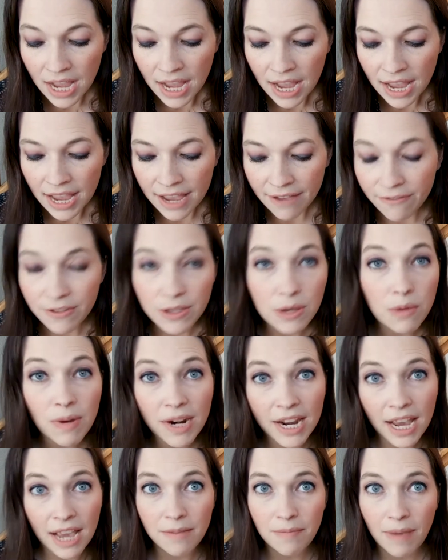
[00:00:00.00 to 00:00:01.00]
if you
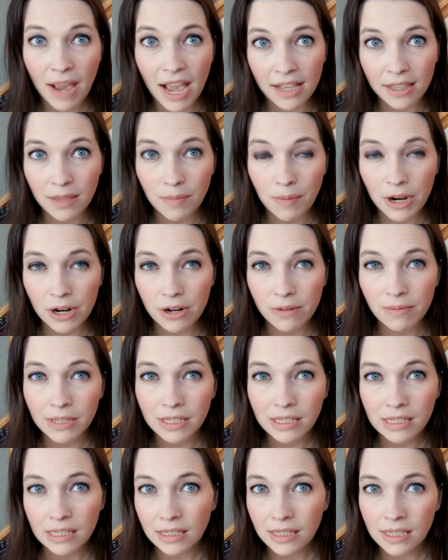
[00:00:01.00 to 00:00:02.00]
want to unpack the
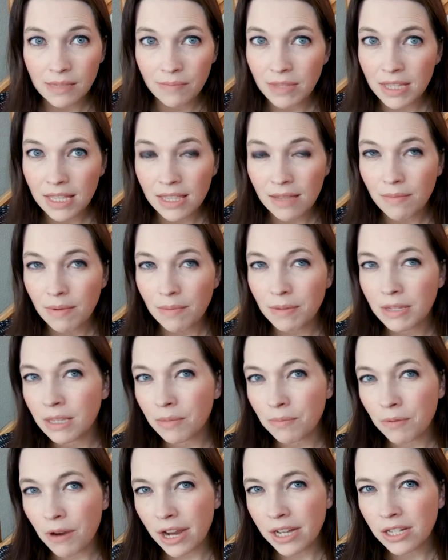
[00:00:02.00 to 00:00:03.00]
parables and something that maybe
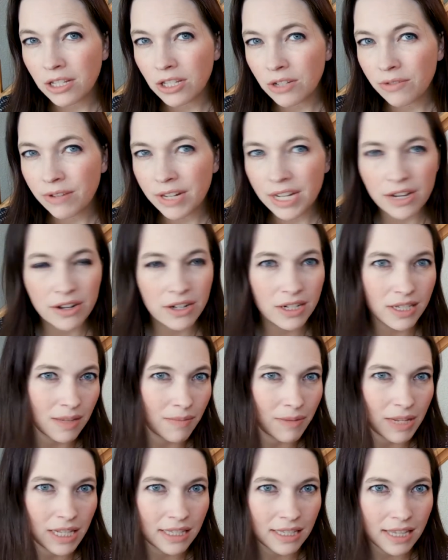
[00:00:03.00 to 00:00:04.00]
surprised you in it, or
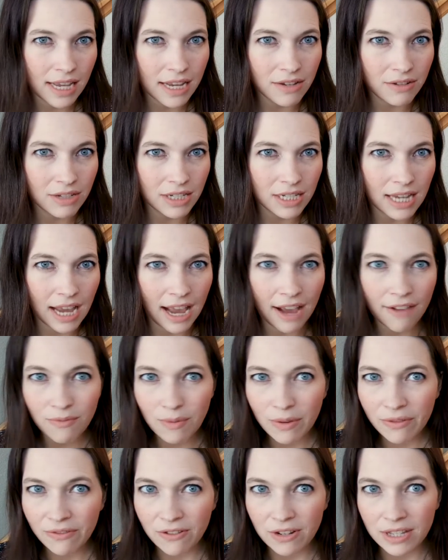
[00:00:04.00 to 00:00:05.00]
some insight you didn't have
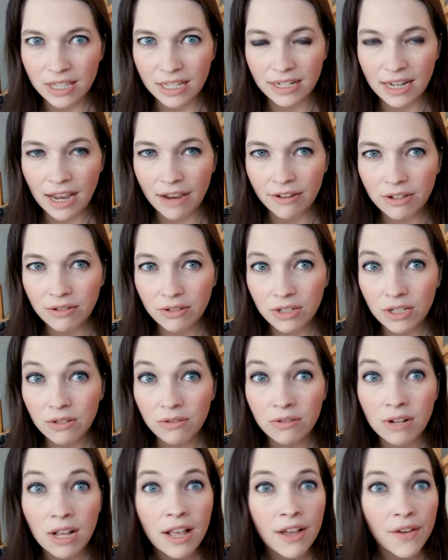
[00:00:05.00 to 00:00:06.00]
before that now you
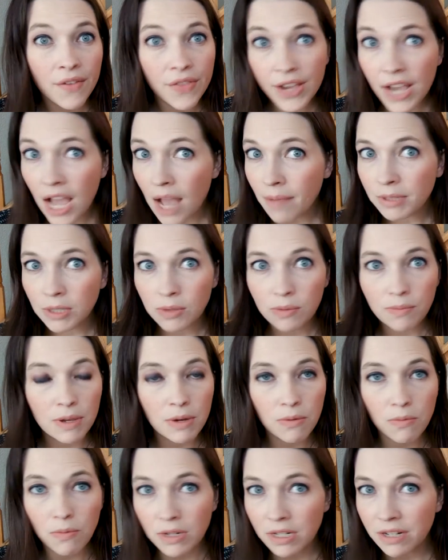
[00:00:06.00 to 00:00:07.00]
do, the comments would be
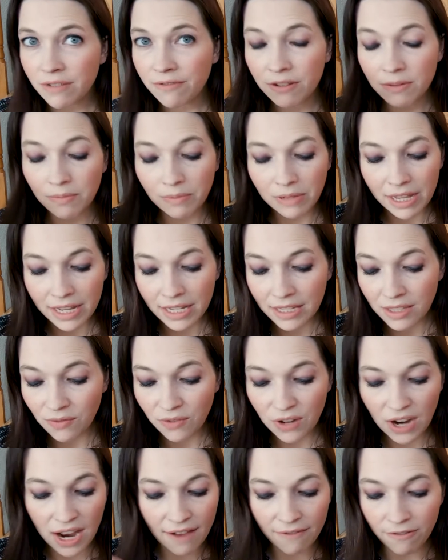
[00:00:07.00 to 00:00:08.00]
a wonderful place
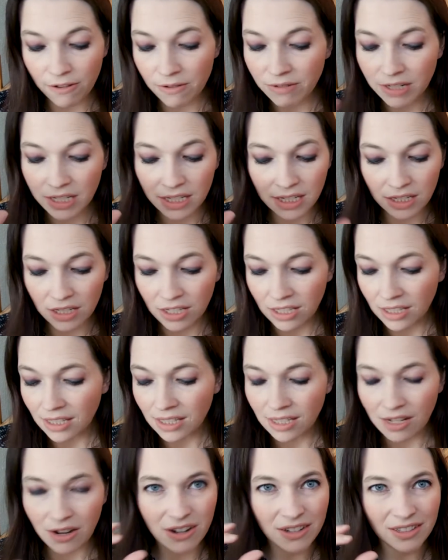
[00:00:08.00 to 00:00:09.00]
for everyone to just
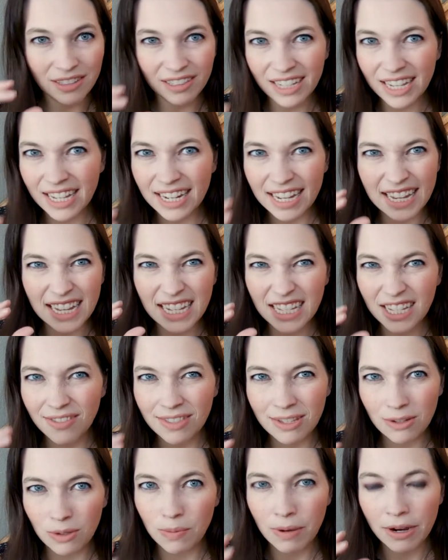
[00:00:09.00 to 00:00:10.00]
start looking at each of
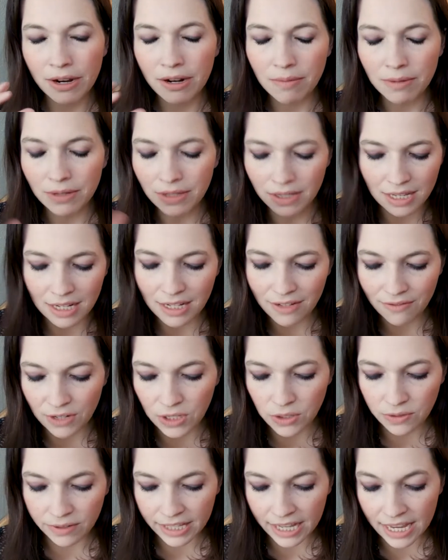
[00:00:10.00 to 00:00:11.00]
those parables
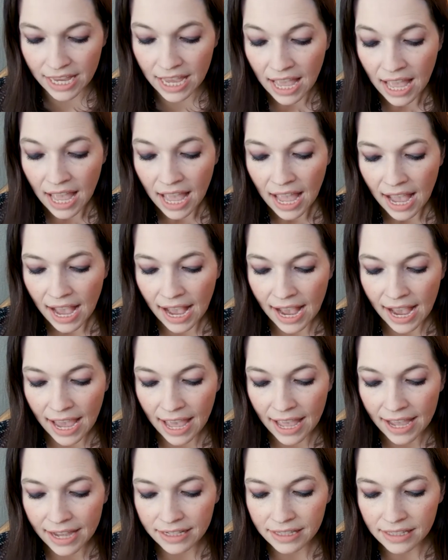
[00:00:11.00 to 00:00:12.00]
individually.
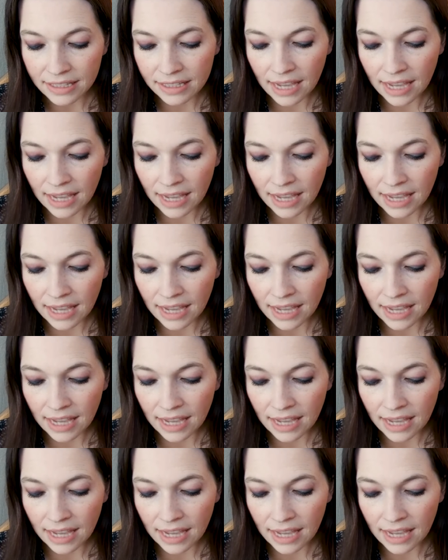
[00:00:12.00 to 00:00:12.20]
And